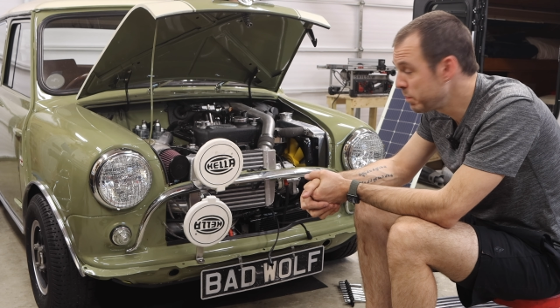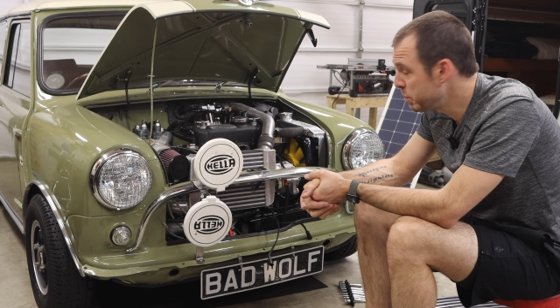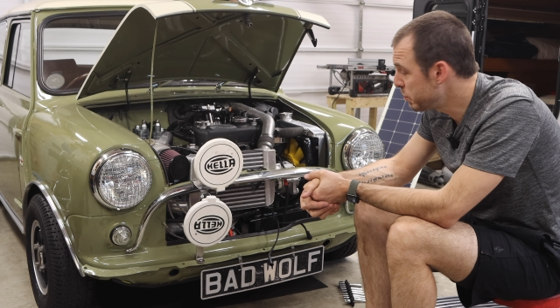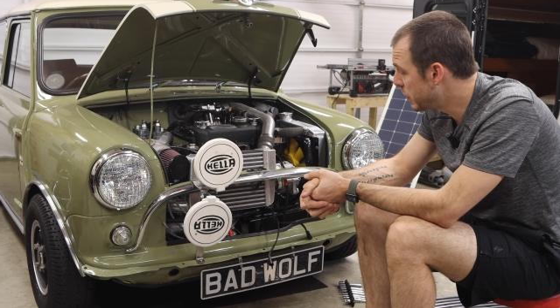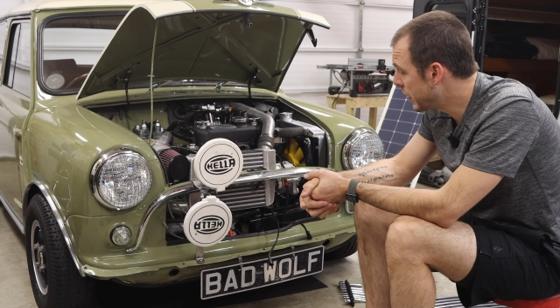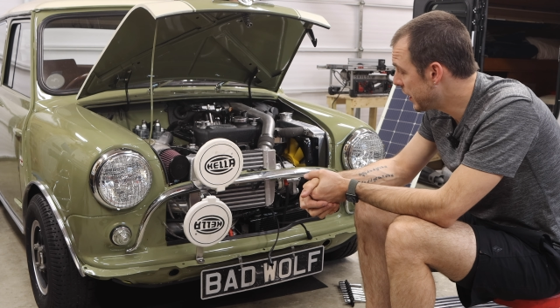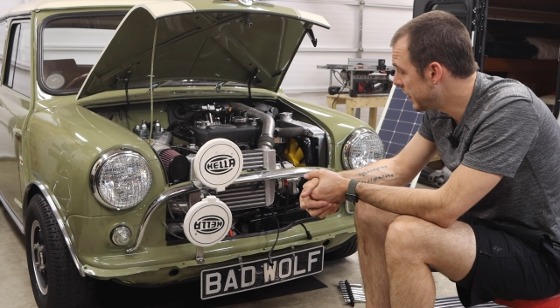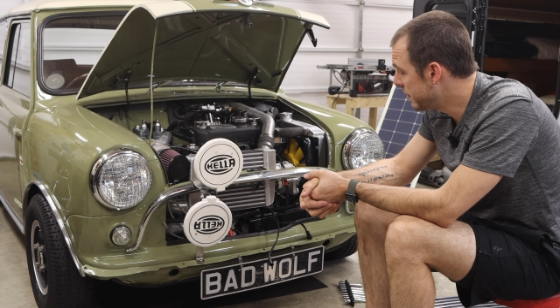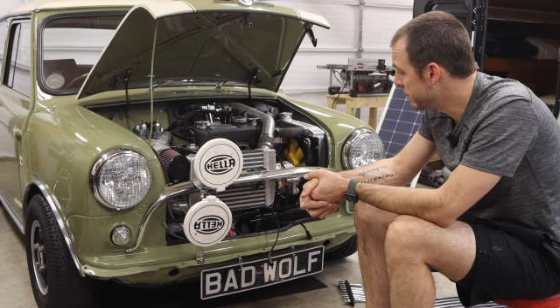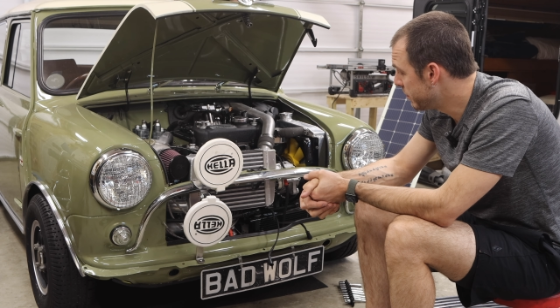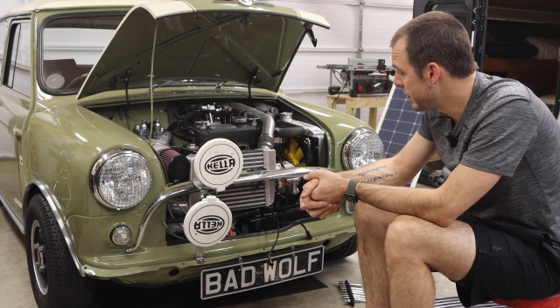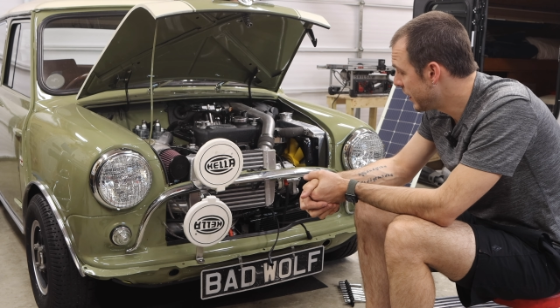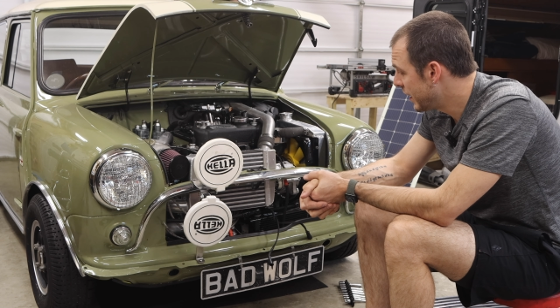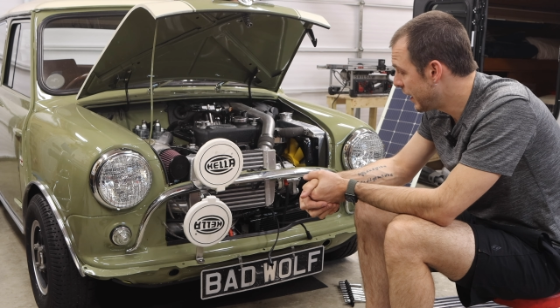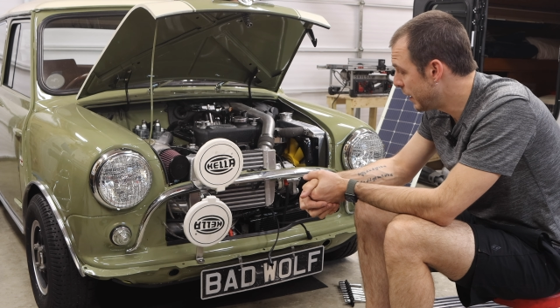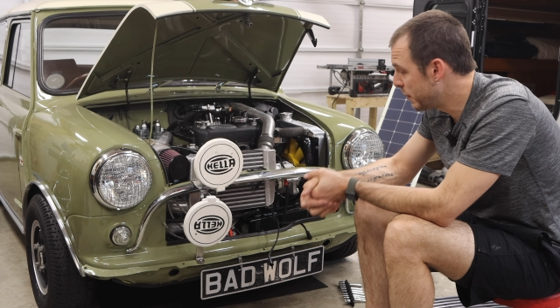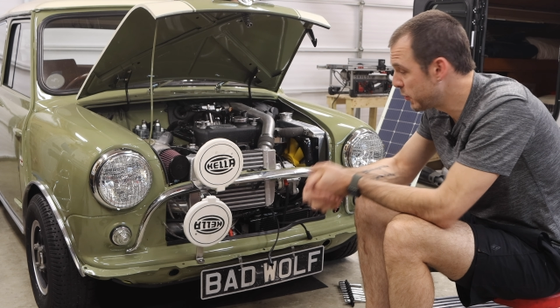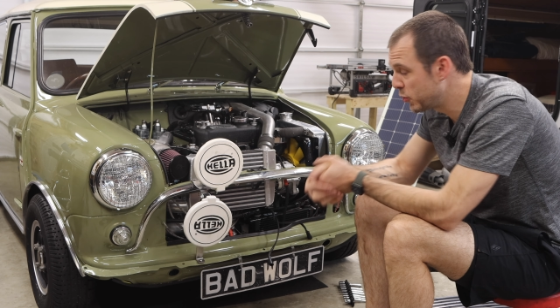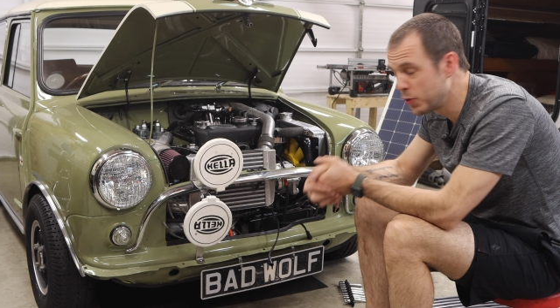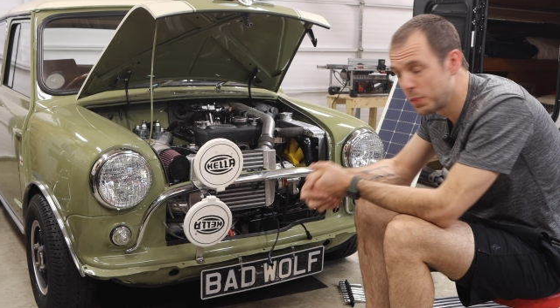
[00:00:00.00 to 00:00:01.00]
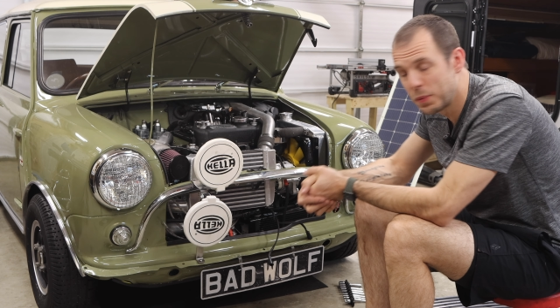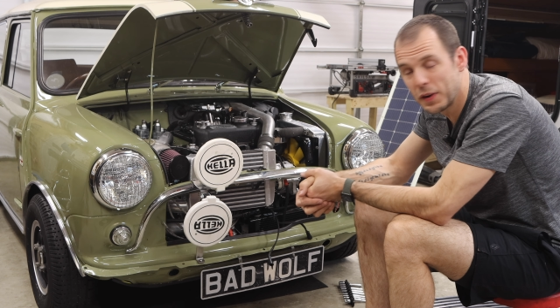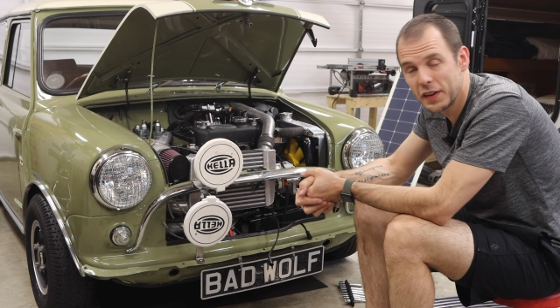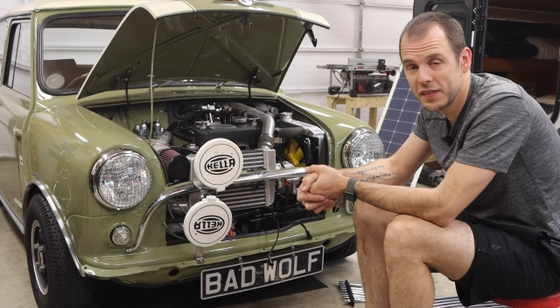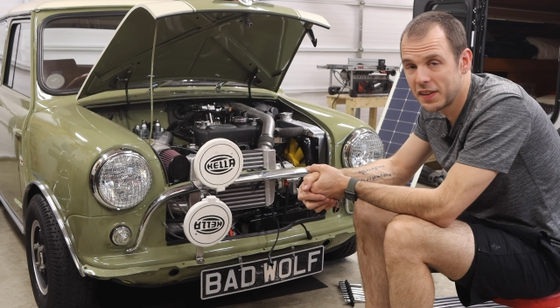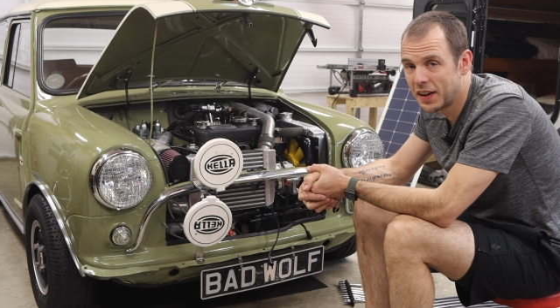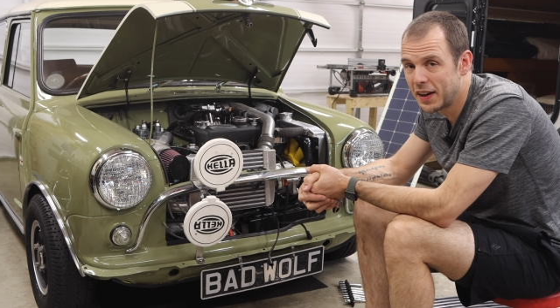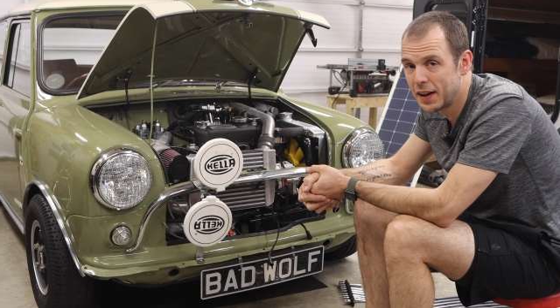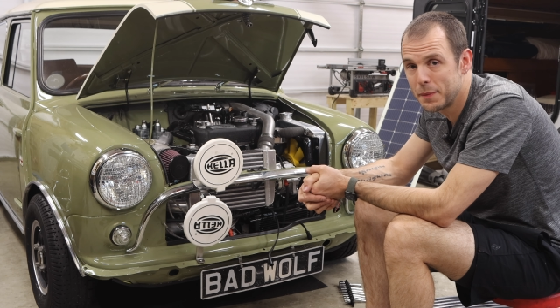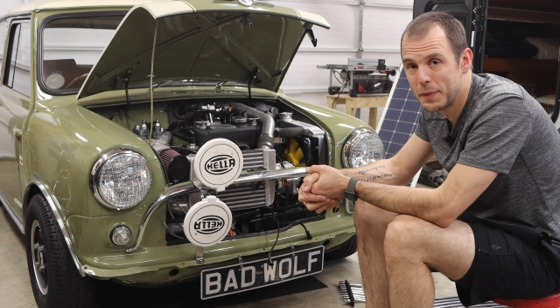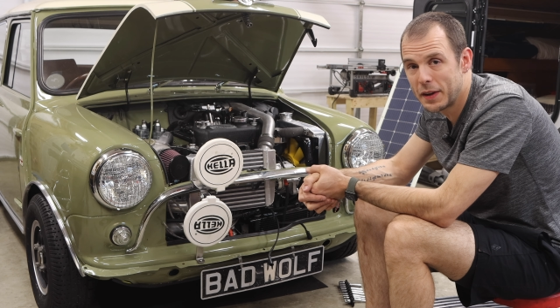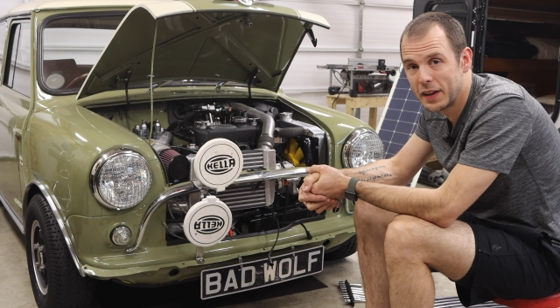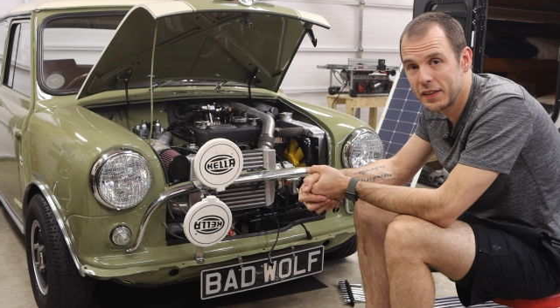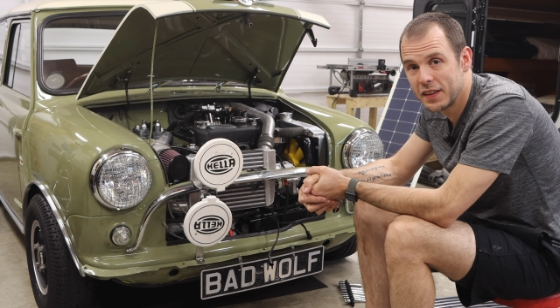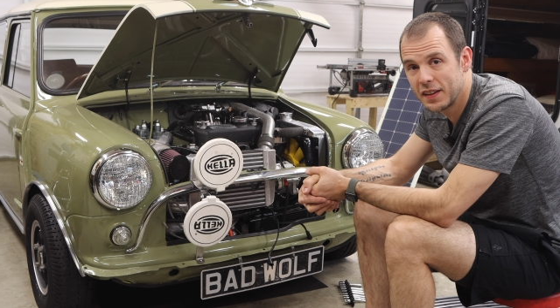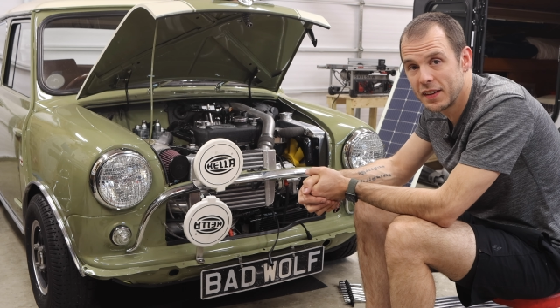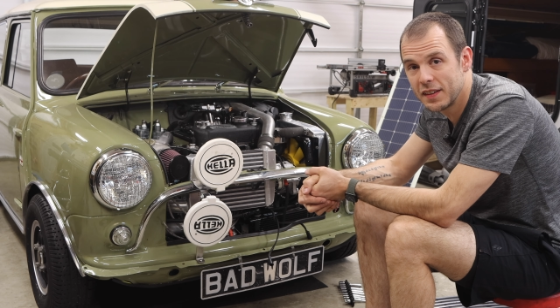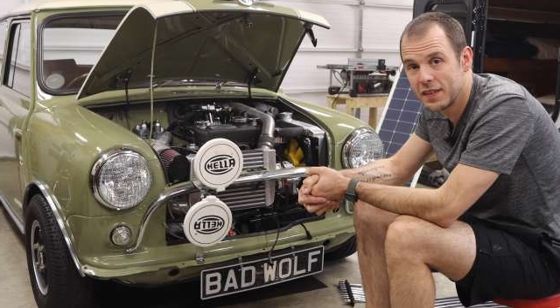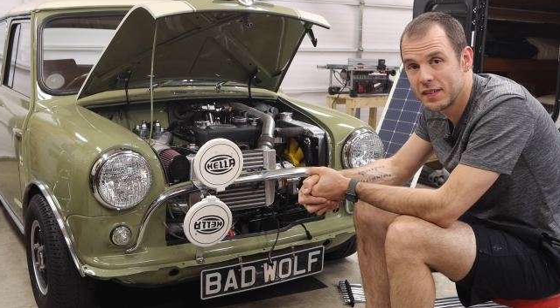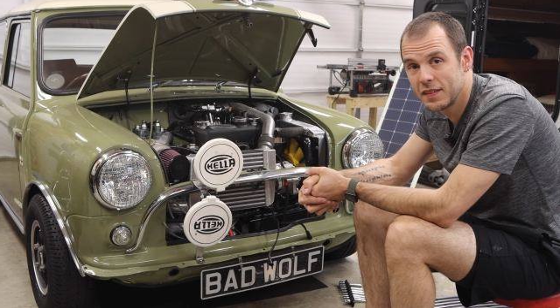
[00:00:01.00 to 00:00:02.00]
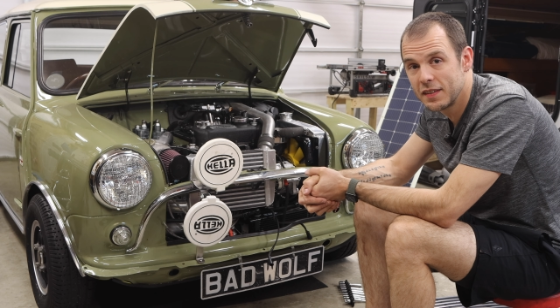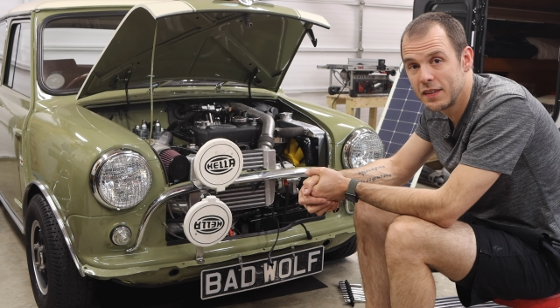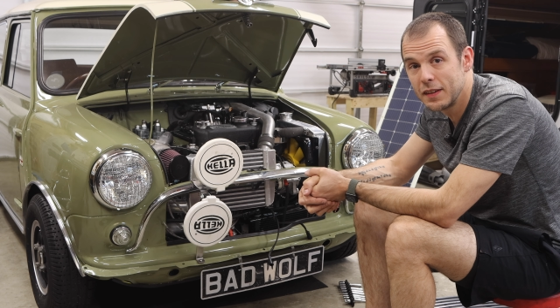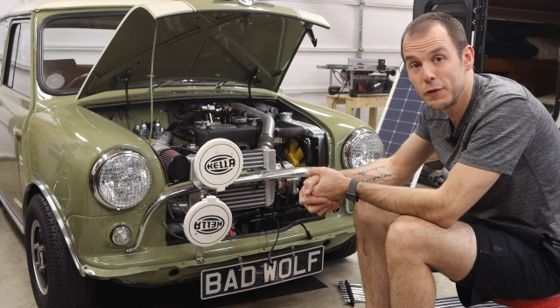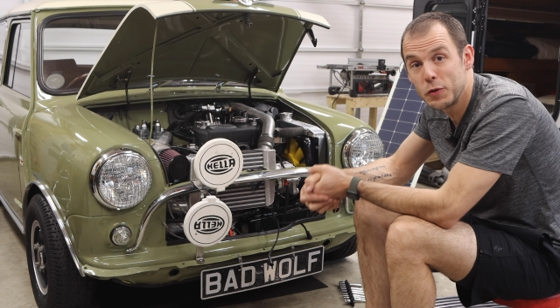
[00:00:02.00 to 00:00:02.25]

But I'm super excited about this.